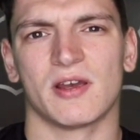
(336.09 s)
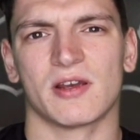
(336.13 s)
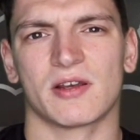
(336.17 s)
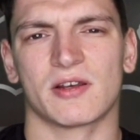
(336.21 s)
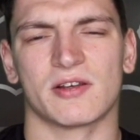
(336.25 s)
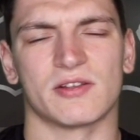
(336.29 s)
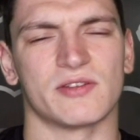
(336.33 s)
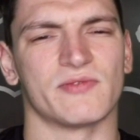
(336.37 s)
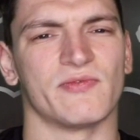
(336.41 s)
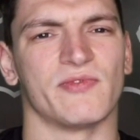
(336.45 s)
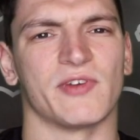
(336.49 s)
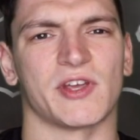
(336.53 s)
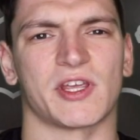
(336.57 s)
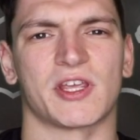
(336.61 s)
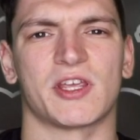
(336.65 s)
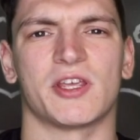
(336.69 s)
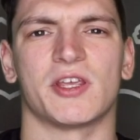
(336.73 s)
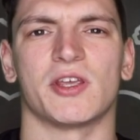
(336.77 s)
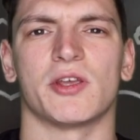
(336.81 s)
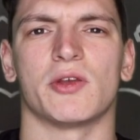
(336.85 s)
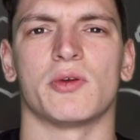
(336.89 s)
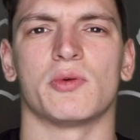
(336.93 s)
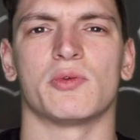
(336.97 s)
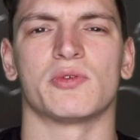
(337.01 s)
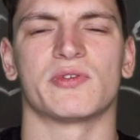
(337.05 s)
Because the
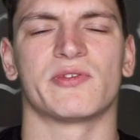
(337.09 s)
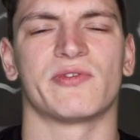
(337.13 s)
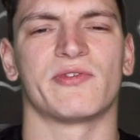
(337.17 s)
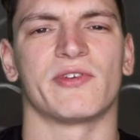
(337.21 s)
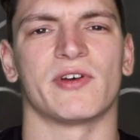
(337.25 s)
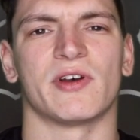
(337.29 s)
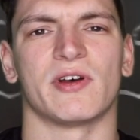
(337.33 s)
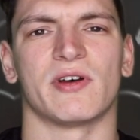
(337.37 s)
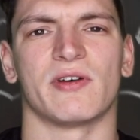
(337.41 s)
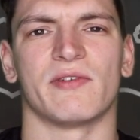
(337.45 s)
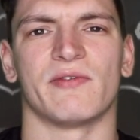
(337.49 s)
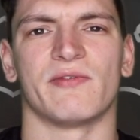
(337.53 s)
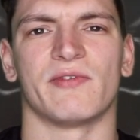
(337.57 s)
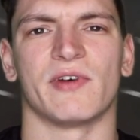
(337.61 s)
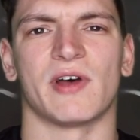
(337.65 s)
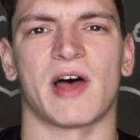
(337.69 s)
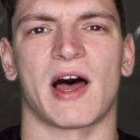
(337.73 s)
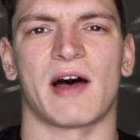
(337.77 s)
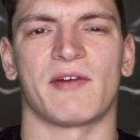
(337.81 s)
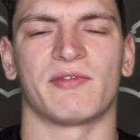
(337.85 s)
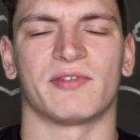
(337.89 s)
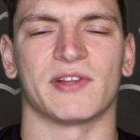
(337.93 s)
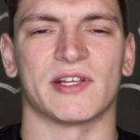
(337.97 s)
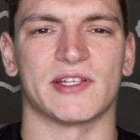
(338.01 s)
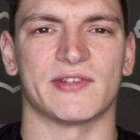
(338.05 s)
queues for the
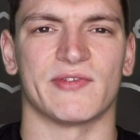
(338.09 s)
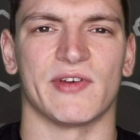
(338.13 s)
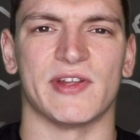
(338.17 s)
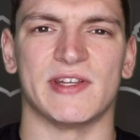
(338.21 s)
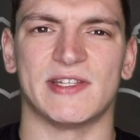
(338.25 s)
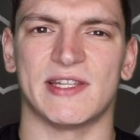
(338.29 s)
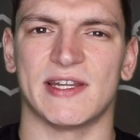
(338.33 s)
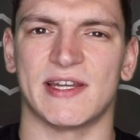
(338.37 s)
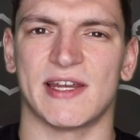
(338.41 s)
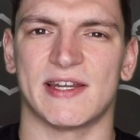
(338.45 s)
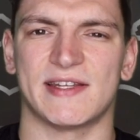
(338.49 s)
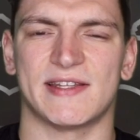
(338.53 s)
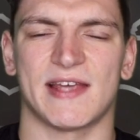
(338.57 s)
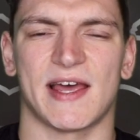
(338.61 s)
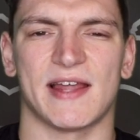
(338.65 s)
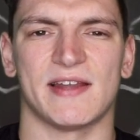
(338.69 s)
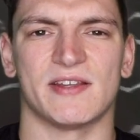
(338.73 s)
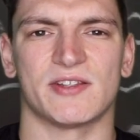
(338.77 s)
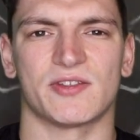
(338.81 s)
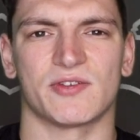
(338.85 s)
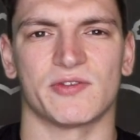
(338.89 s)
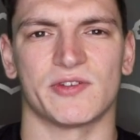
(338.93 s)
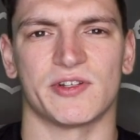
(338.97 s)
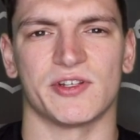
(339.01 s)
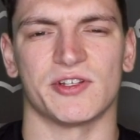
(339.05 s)
athletes that did
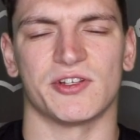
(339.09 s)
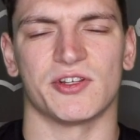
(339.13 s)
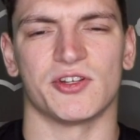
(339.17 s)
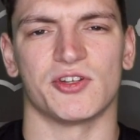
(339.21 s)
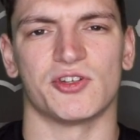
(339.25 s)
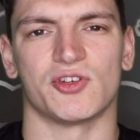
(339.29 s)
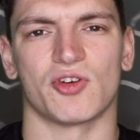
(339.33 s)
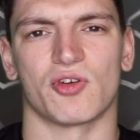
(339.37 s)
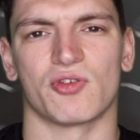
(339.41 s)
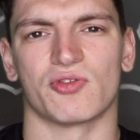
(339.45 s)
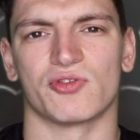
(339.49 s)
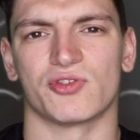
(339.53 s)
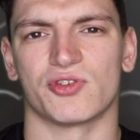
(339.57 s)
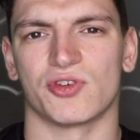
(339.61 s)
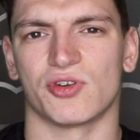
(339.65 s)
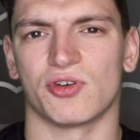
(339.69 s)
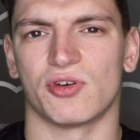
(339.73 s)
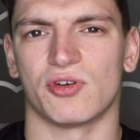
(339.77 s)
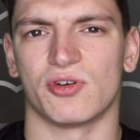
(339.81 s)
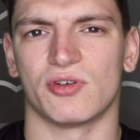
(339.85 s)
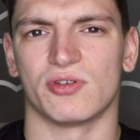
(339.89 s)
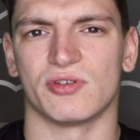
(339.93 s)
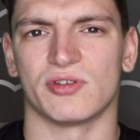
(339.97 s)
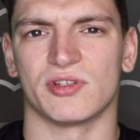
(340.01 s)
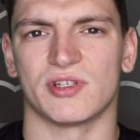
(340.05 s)
attend, such as your John
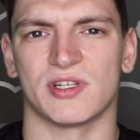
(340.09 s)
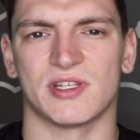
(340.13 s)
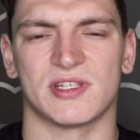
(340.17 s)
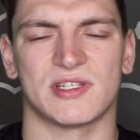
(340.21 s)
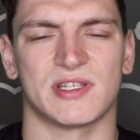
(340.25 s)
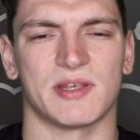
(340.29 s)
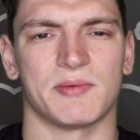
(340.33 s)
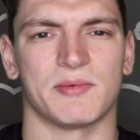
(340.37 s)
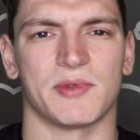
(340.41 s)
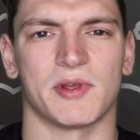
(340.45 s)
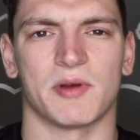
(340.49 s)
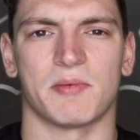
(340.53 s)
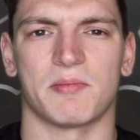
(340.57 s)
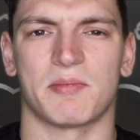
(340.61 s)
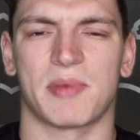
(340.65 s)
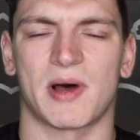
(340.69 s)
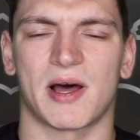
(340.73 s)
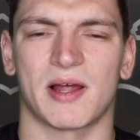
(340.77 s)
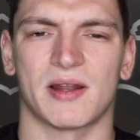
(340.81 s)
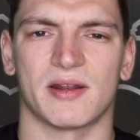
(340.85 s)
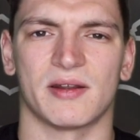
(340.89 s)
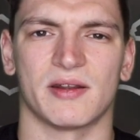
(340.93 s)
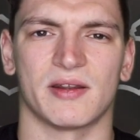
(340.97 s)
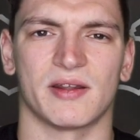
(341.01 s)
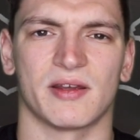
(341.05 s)
Jones, your Simeon
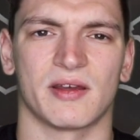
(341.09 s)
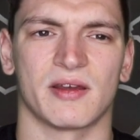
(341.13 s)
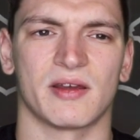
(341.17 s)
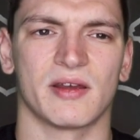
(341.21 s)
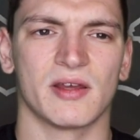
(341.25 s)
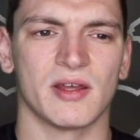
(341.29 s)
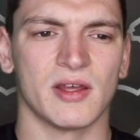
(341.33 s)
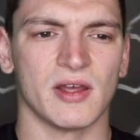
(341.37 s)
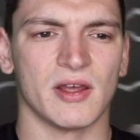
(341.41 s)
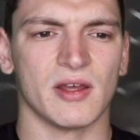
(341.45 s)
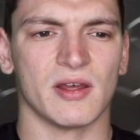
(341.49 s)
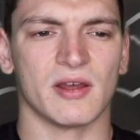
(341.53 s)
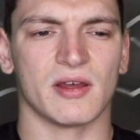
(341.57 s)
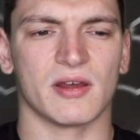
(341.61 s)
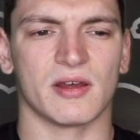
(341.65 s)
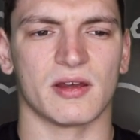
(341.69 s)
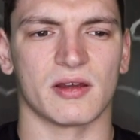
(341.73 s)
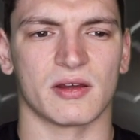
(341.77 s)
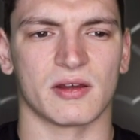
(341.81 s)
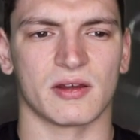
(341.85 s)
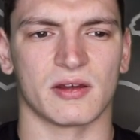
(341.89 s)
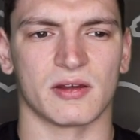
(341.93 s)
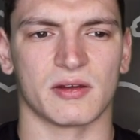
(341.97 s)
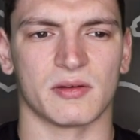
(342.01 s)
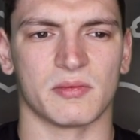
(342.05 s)
Panda,
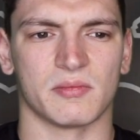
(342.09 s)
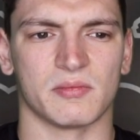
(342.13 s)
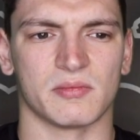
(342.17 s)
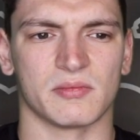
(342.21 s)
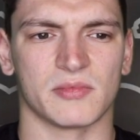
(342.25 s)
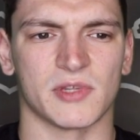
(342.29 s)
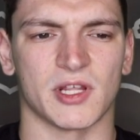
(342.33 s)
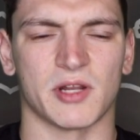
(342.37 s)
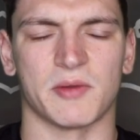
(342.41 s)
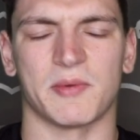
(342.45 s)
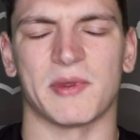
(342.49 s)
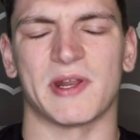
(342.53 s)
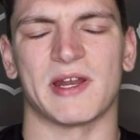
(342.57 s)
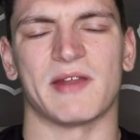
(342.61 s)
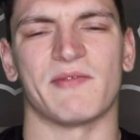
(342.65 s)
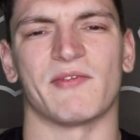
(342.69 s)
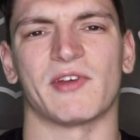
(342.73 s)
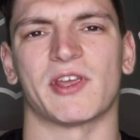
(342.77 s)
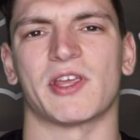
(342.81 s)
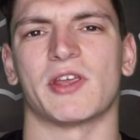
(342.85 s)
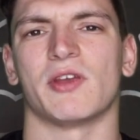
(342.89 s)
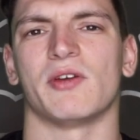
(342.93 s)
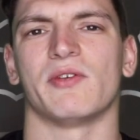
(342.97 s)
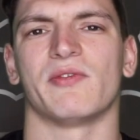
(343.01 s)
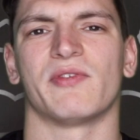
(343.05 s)
um, you'd have been in
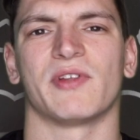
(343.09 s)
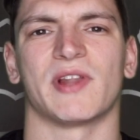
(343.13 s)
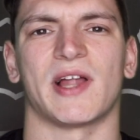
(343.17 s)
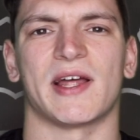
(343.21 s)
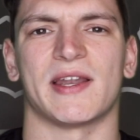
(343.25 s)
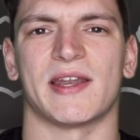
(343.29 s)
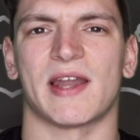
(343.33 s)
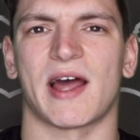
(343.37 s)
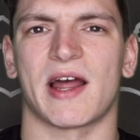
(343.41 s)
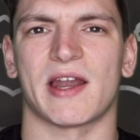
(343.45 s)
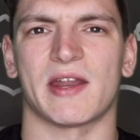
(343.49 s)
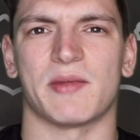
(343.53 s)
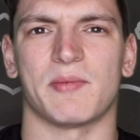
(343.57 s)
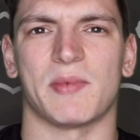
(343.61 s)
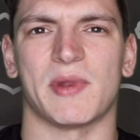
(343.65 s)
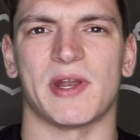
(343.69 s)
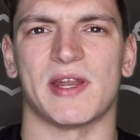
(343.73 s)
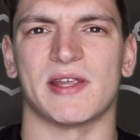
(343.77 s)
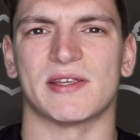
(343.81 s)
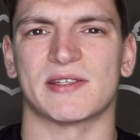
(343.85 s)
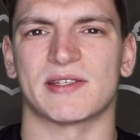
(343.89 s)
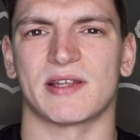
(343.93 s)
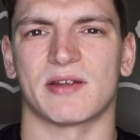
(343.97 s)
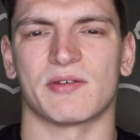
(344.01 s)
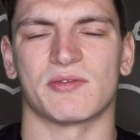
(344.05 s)
the queue for like 90
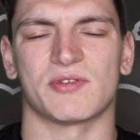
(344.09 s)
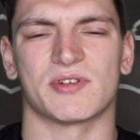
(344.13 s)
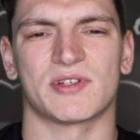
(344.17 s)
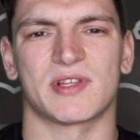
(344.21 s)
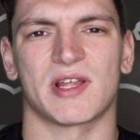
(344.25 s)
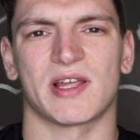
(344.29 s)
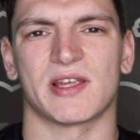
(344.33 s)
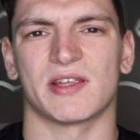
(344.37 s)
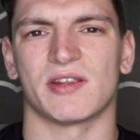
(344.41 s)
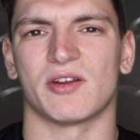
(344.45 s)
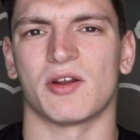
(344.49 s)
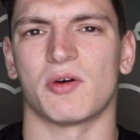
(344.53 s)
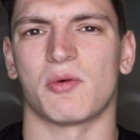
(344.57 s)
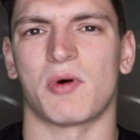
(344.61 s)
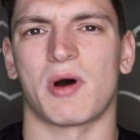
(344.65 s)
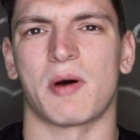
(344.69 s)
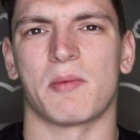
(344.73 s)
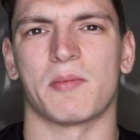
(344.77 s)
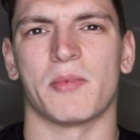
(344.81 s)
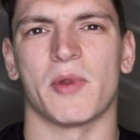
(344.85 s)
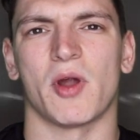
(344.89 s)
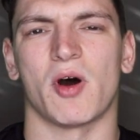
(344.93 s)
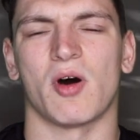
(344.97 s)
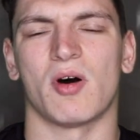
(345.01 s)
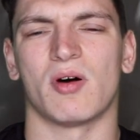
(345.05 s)
minutes and I was just like, you know what,
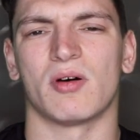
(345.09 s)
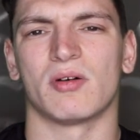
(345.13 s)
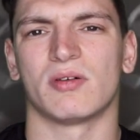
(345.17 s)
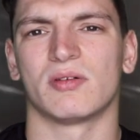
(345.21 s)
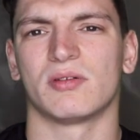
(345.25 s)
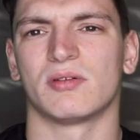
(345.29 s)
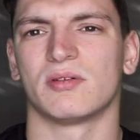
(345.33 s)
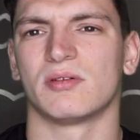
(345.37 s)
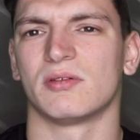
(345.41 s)
I'm not